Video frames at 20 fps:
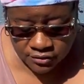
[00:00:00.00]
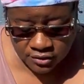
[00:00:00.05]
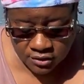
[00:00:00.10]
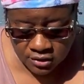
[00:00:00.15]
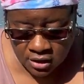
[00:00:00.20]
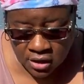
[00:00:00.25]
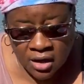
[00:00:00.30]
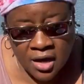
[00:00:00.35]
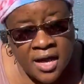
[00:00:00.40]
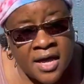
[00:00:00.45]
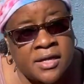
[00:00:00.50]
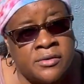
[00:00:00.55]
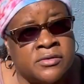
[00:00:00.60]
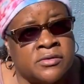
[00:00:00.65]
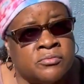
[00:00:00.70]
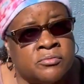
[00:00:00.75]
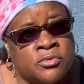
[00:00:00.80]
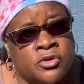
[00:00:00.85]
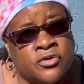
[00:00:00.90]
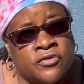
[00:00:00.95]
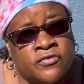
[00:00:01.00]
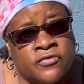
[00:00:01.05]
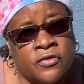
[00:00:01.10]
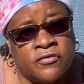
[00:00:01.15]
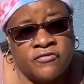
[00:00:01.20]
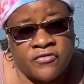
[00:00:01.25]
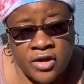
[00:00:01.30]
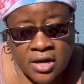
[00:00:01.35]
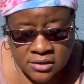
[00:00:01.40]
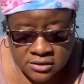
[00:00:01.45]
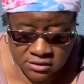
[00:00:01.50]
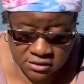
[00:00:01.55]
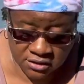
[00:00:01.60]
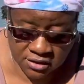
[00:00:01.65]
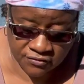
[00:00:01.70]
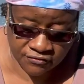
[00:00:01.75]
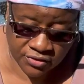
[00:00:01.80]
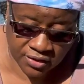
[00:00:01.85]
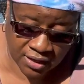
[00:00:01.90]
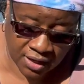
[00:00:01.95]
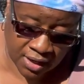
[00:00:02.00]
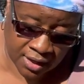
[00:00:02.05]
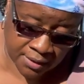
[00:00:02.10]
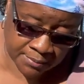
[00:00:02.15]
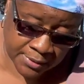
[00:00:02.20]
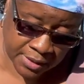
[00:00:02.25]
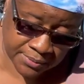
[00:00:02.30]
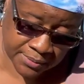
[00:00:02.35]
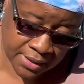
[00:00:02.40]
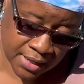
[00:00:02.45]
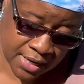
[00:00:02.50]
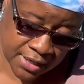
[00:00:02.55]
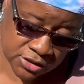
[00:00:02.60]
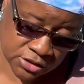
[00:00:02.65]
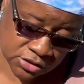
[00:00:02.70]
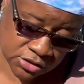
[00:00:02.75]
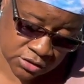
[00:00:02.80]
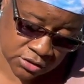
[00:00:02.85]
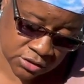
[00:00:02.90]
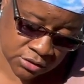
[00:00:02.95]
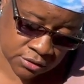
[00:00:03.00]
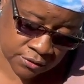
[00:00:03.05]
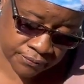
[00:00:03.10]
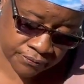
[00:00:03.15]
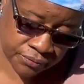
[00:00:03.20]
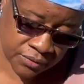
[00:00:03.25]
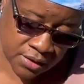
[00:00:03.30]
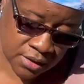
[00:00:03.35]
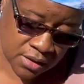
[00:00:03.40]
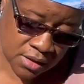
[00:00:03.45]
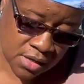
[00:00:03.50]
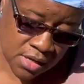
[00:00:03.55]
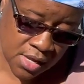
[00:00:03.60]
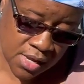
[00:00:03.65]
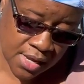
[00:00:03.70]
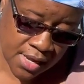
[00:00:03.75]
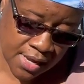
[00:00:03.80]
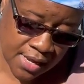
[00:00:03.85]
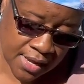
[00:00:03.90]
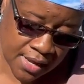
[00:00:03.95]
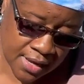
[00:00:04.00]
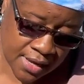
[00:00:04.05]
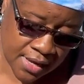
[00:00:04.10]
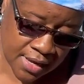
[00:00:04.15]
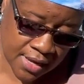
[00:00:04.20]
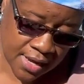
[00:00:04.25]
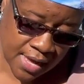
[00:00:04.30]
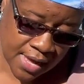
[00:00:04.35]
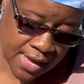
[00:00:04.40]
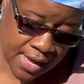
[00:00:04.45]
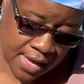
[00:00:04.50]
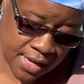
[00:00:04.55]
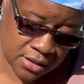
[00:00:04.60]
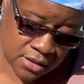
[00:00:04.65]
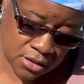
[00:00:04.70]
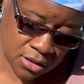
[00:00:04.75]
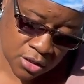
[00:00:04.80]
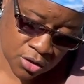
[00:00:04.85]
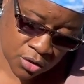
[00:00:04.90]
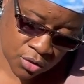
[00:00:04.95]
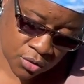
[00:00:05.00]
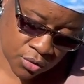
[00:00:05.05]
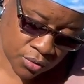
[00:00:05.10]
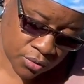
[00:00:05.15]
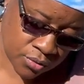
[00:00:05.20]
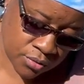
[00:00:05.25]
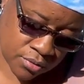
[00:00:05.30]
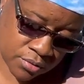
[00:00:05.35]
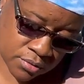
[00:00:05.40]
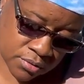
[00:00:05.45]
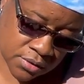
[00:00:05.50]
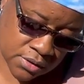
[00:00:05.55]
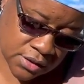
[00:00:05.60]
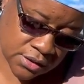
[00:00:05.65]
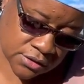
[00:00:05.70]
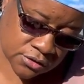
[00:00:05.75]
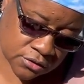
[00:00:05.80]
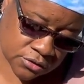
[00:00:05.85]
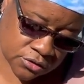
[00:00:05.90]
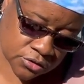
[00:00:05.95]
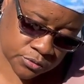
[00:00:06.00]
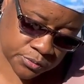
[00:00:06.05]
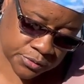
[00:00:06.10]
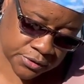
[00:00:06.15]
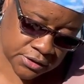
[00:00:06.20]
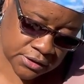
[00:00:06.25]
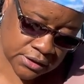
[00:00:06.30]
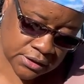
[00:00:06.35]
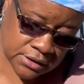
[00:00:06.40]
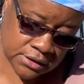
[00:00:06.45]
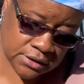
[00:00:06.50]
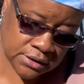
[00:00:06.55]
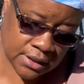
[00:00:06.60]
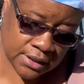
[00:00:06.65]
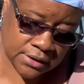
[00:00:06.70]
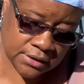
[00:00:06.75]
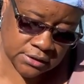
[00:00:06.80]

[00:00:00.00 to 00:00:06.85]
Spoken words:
Y'all had some beautiful foxglove that came up last year. And I know these are super teeny tiny